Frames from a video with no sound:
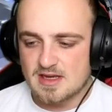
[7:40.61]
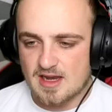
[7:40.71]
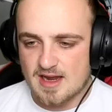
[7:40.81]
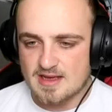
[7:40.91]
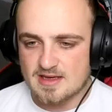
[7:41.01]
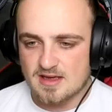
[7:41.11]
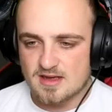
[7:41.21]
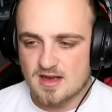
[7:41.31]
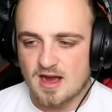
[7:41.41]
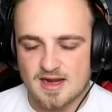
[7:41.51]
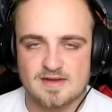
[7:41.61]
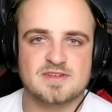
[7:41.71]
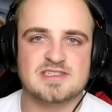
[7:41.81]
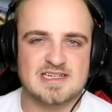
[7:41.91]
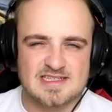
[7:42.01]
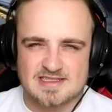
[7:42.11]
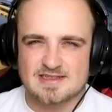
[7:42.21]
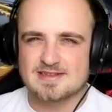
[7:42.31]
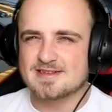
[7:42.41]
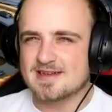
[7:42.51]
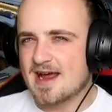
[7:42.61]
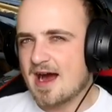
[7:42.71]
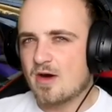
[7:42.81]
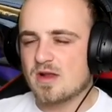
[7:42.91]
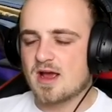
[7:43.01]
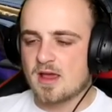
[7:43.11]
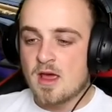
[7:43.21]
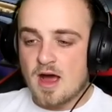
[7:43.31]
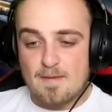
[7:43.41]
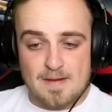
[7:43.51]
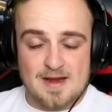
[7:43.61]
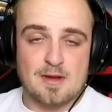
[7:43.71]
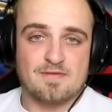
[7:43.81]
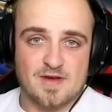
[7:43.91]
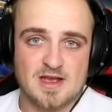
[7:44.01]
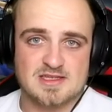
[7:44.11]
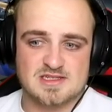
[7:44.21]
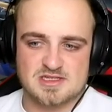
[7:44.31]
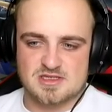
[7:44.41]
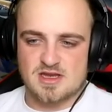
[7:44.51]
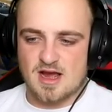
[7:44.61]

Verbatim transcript: like kind of decent now. Like I played my first